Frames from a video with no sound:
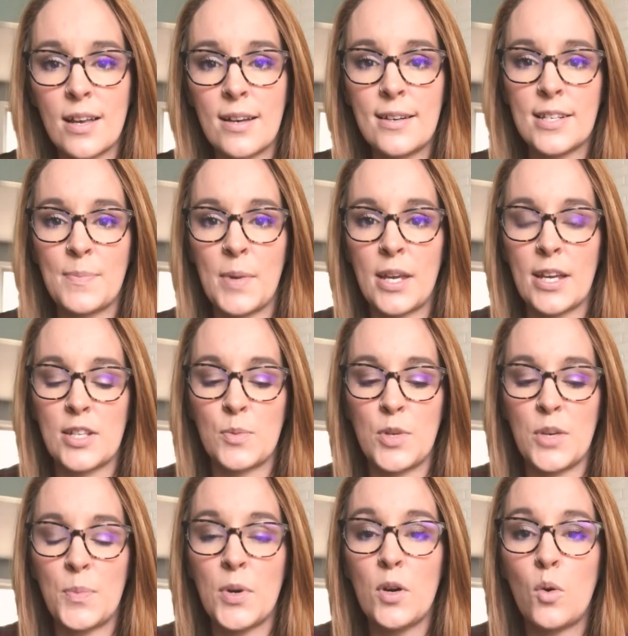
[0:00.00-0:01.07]
on is because
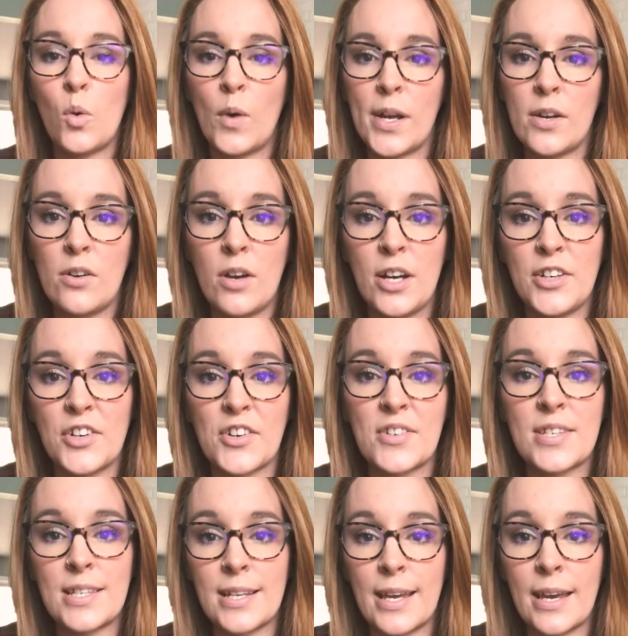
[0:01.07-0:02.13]
when you put oil on your
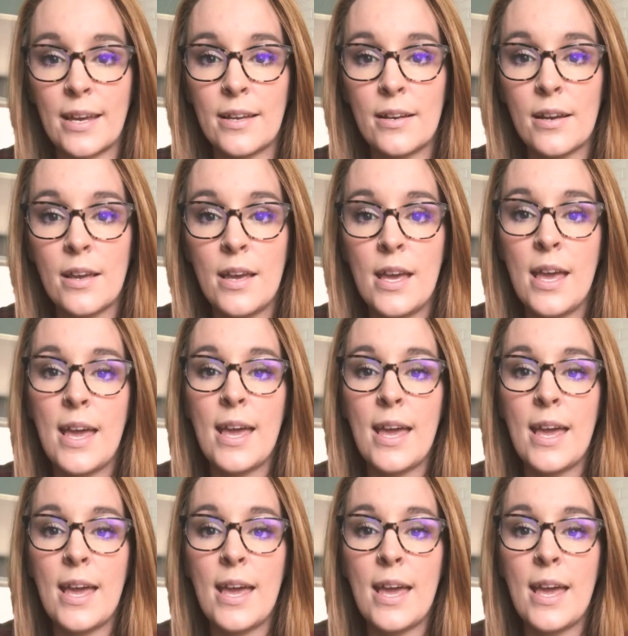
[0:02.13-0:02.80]
skin,